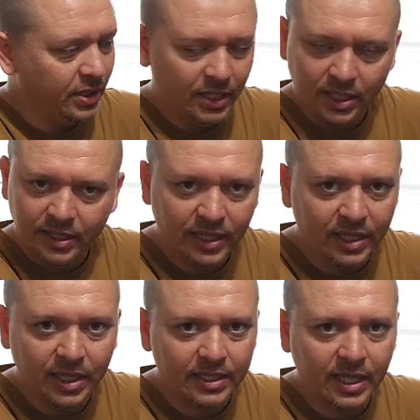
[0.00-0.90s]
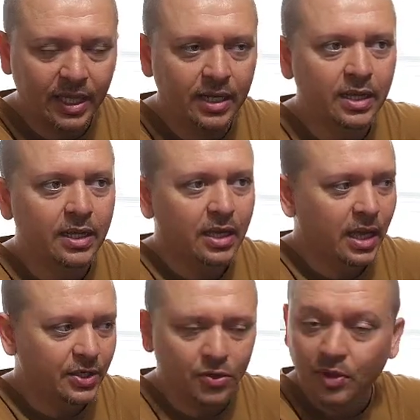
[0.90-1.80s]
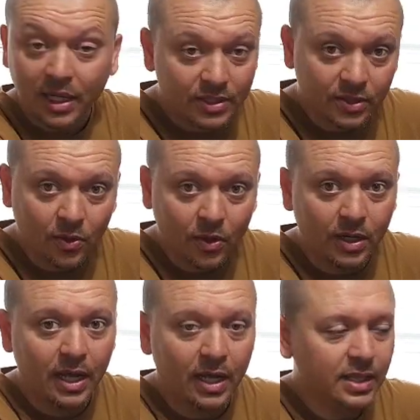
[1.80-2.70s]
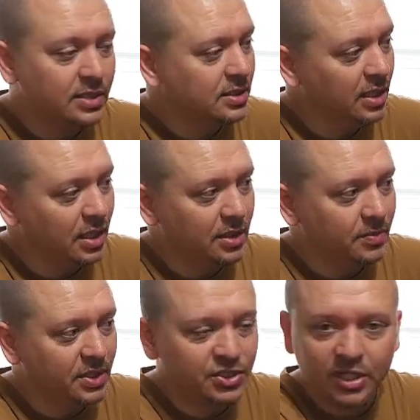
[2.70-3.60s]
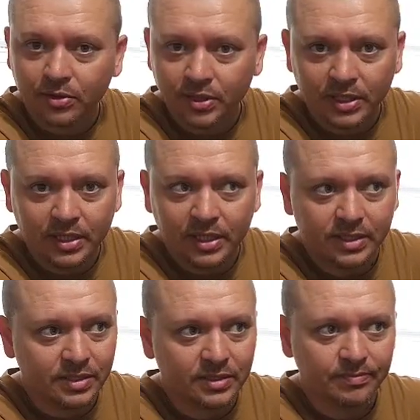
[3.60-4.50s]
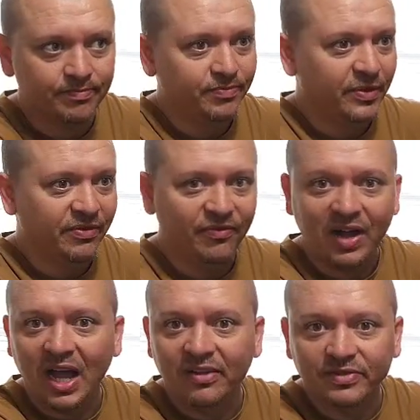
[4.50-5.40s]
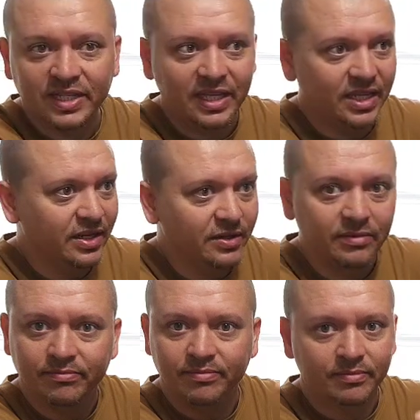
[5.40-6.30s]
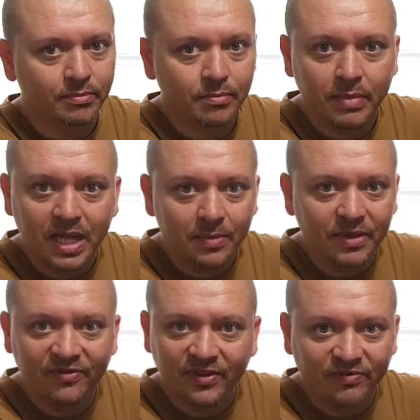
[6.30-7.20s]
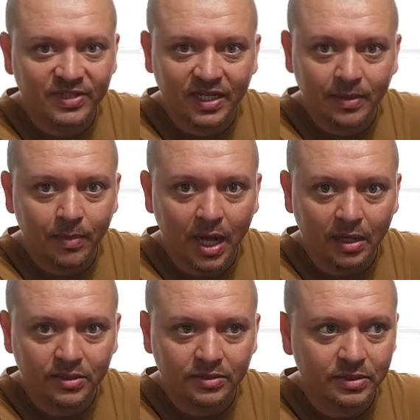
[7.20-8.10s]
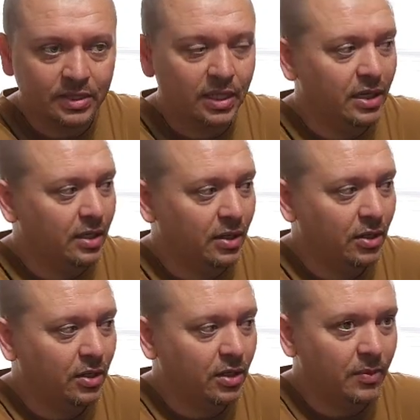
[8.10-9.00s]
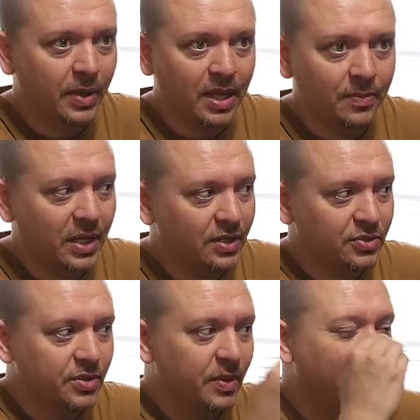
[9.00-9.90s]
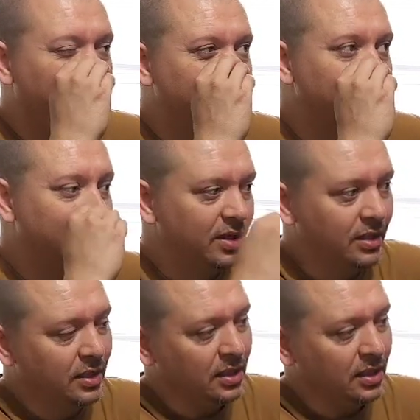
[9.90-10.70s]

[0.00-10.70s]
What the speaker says: anything like that. I do like to go on hikes, but generally it's 5, 10, maybe 15 miles on a backpacking trip. I have done